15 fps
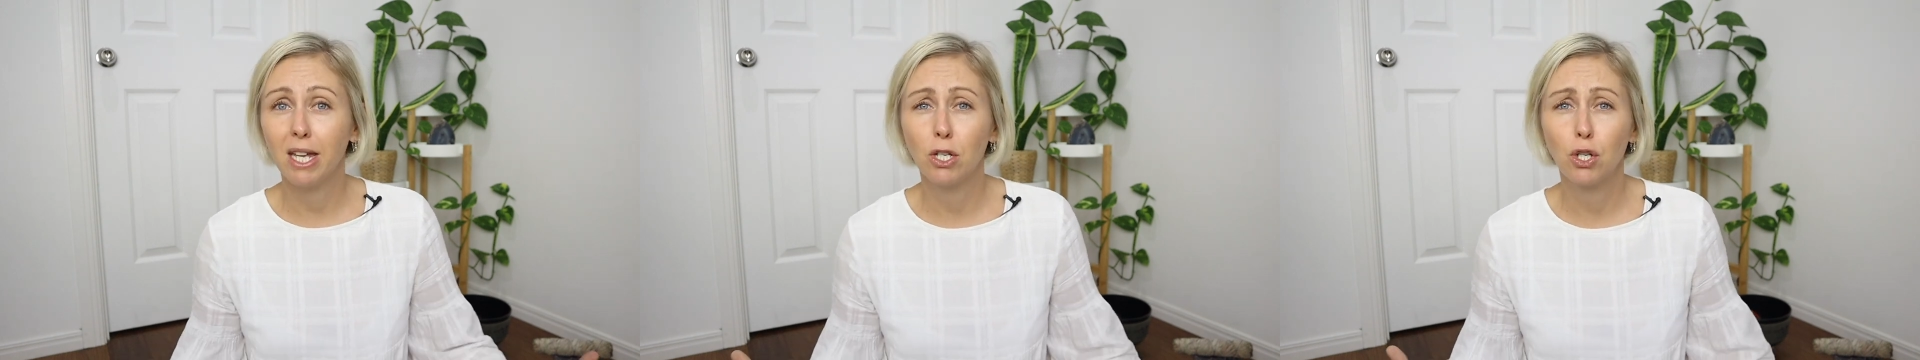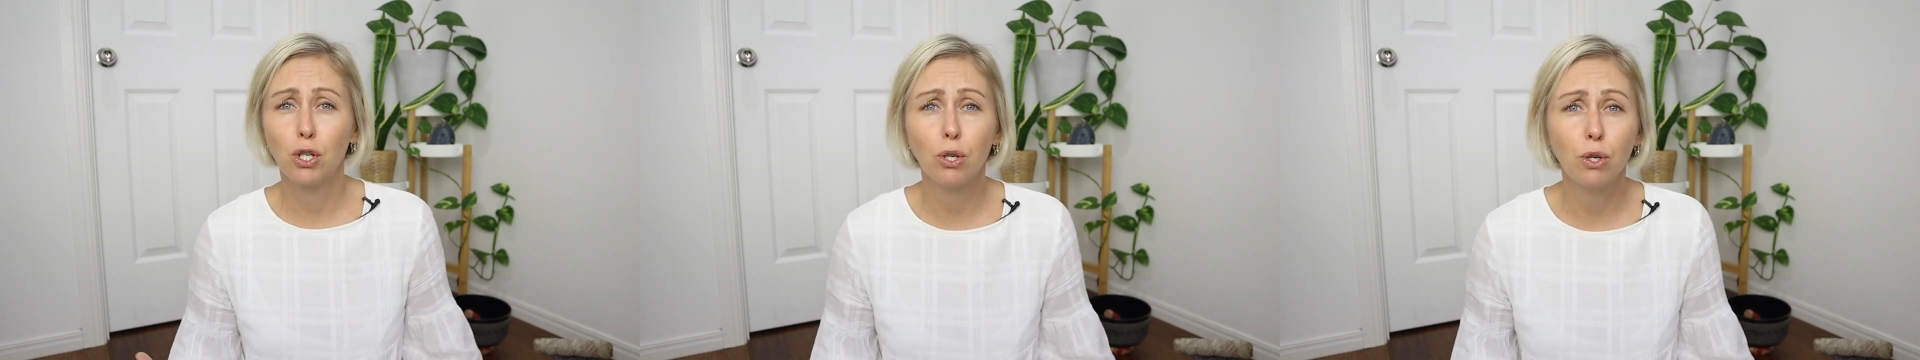
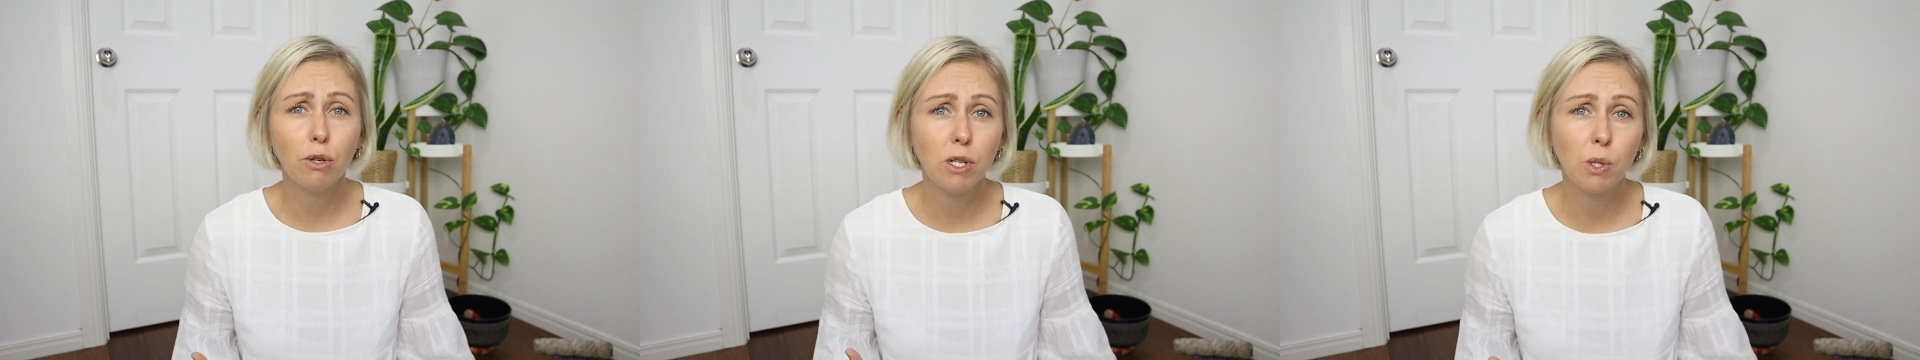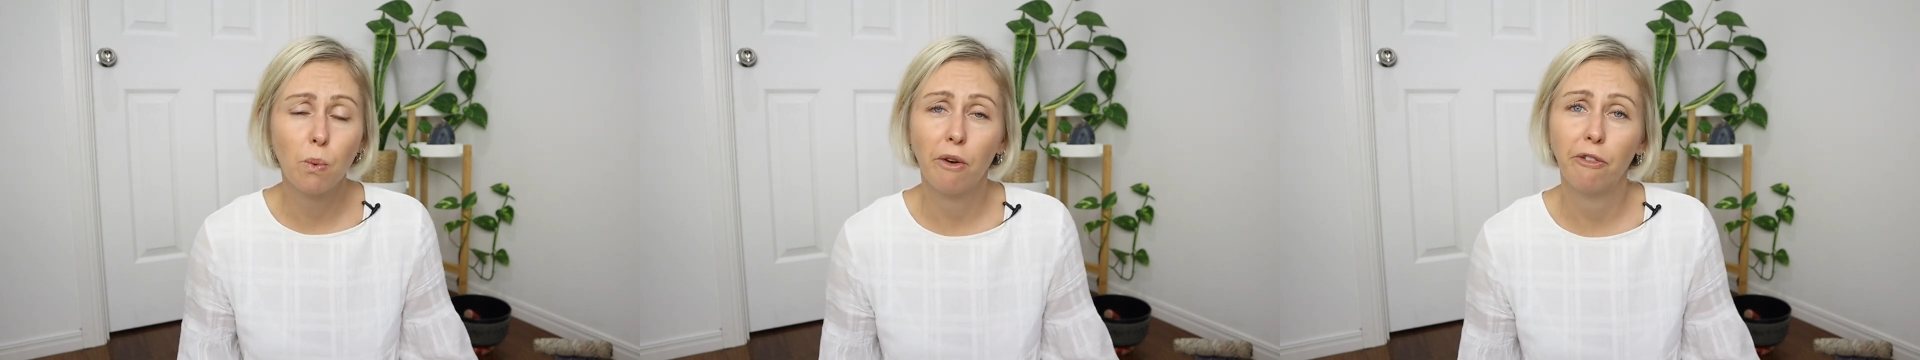and
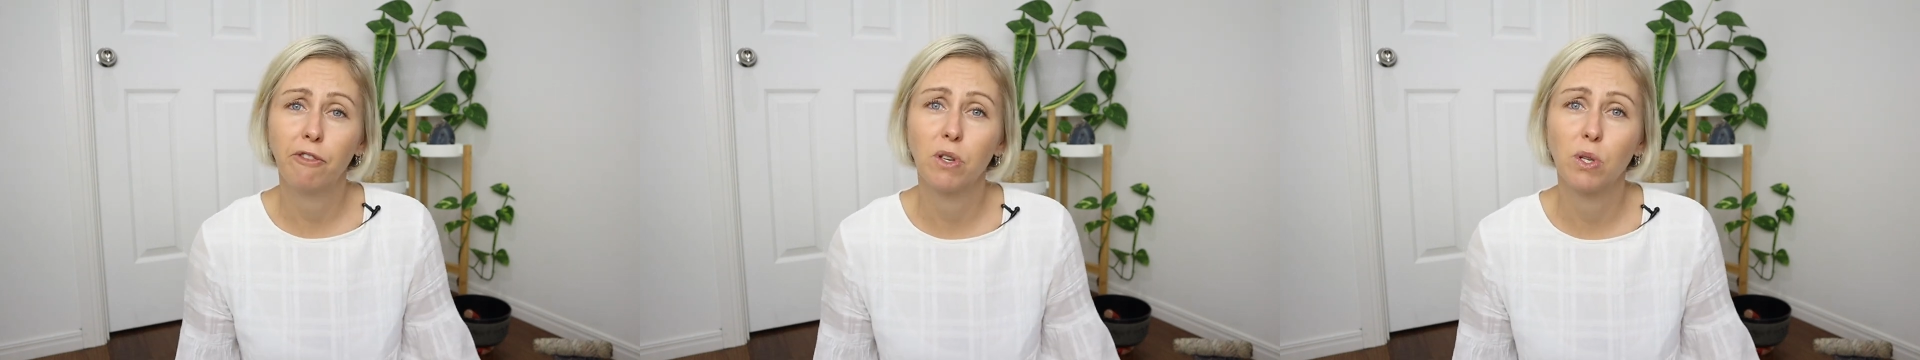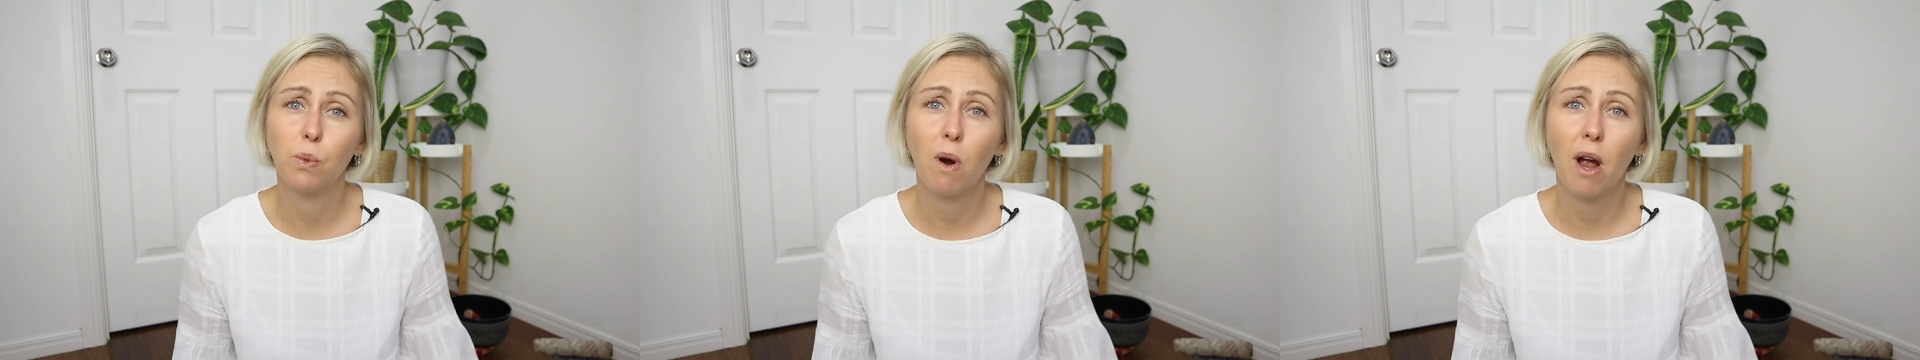choose what
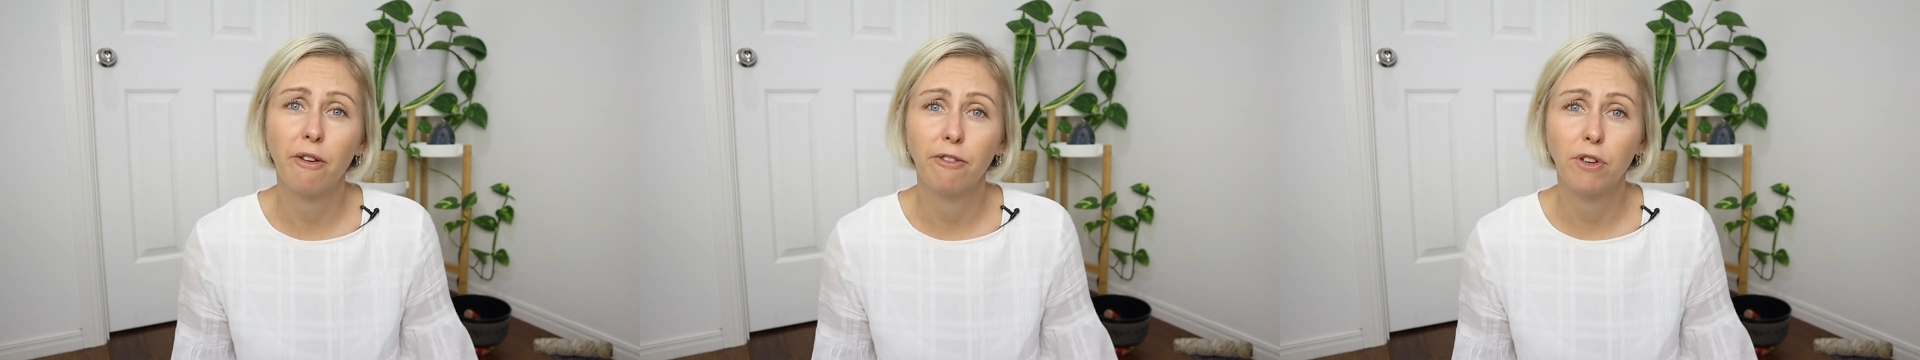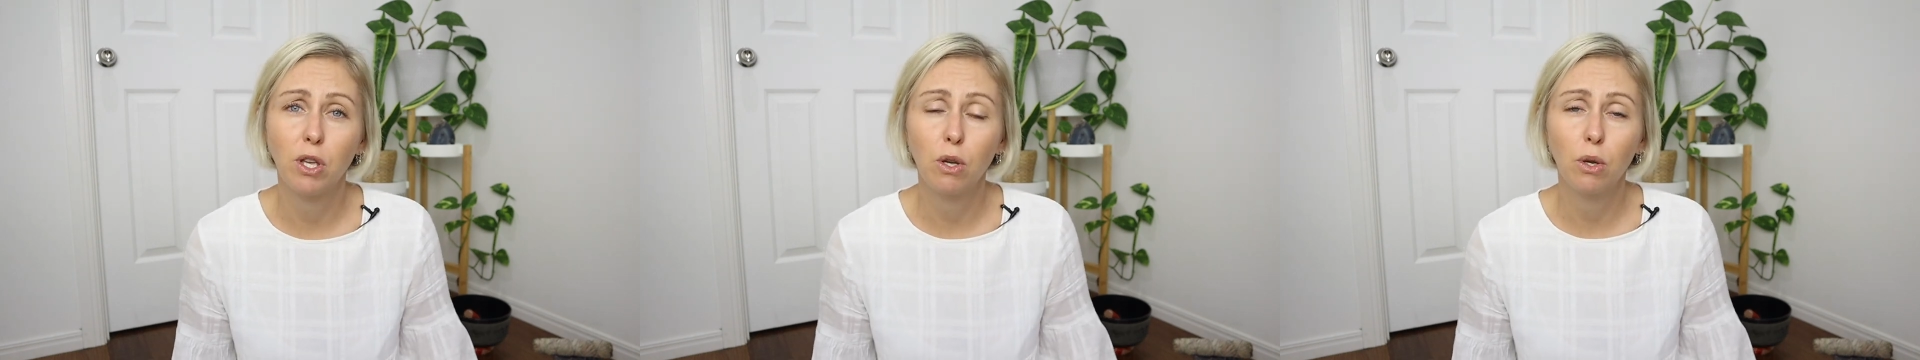feels right
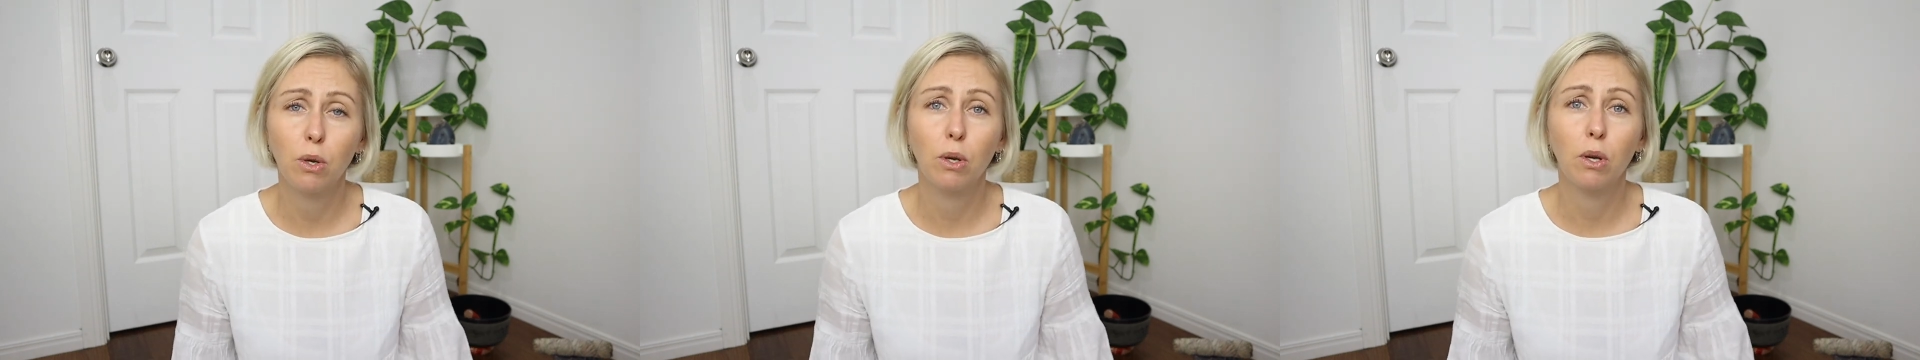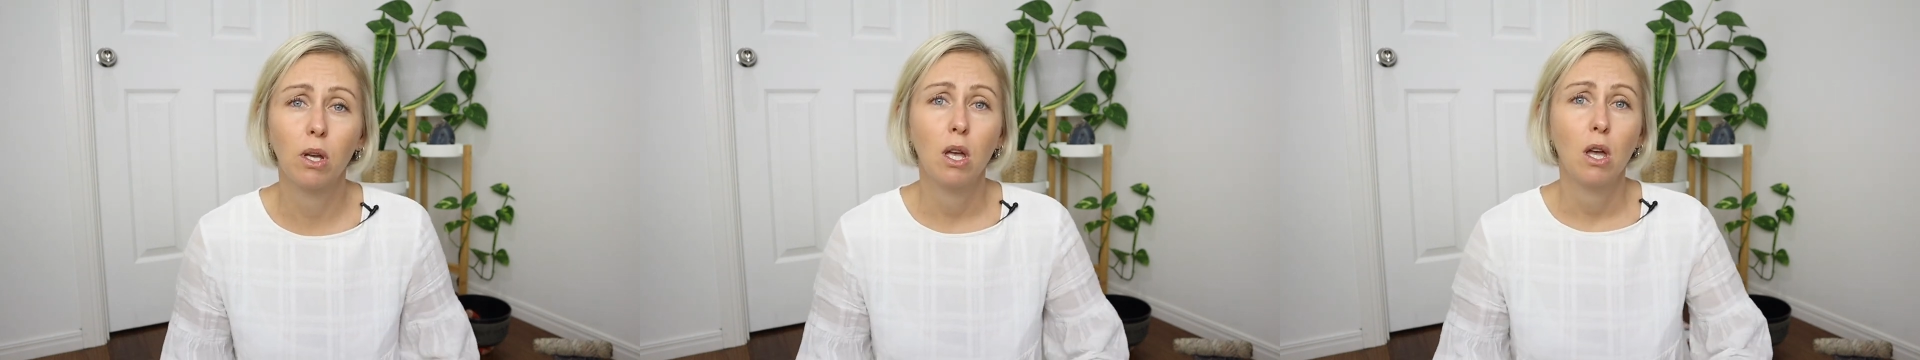for
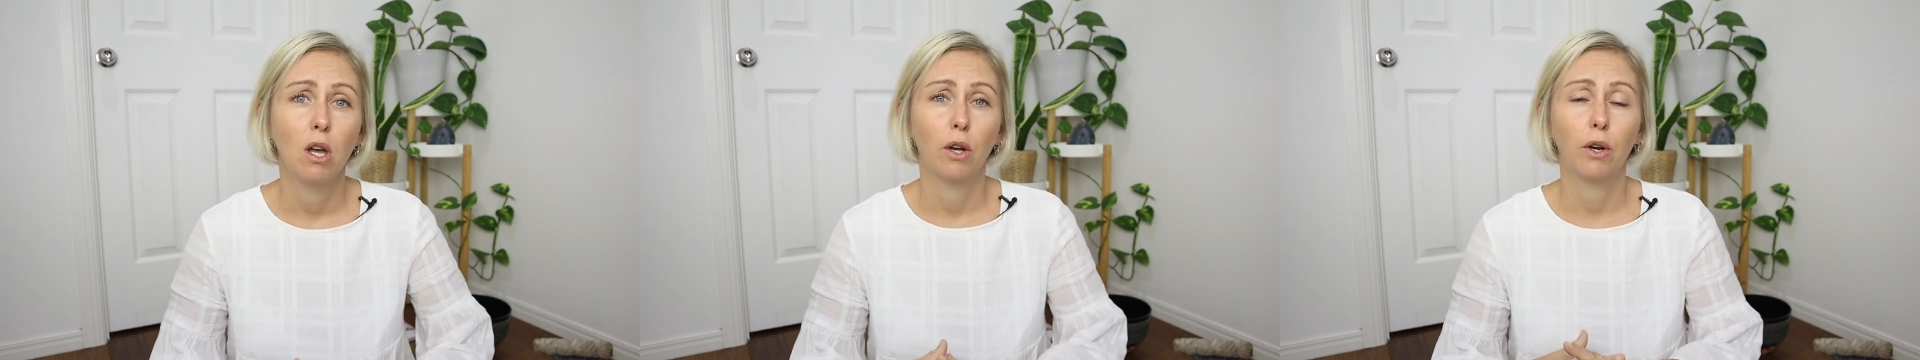you.